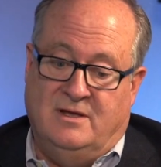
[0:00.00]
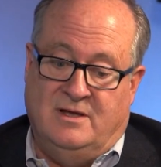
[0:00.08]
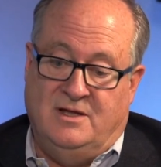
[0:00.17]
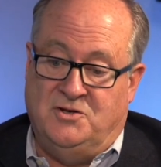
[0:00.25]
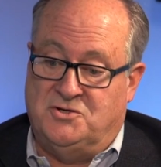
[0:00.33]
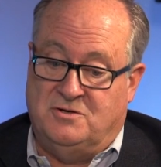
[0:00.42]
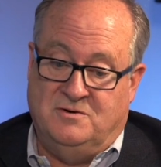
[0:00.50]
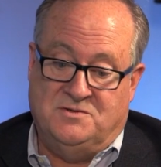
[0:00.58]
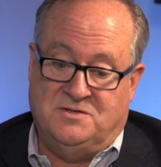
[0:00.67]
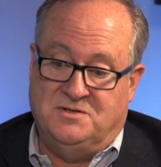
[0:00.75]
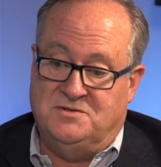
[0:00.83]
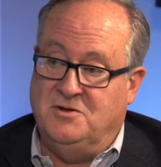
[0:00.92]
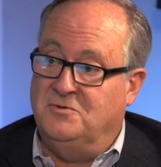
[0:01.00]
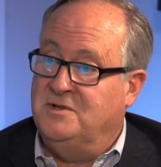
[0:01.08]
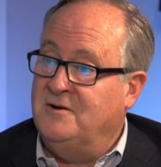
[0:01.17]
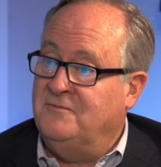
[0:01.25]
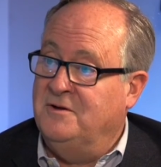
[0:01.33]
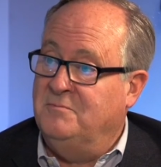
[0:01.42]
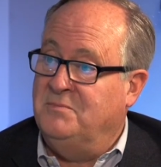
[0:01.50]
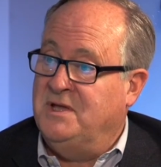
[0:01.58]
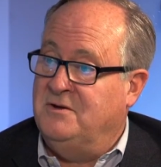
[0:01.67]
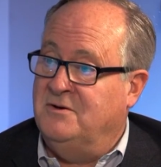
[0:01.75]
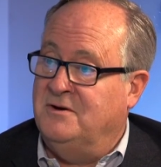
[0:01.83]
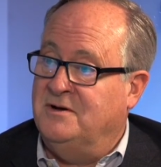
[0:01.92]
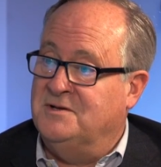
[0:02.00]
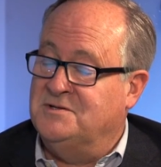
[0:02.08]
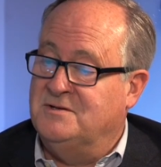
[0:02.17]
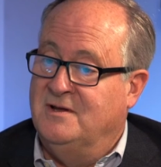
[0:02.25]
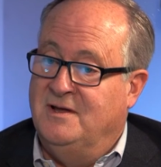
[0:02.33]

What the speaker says: insurance is no different, because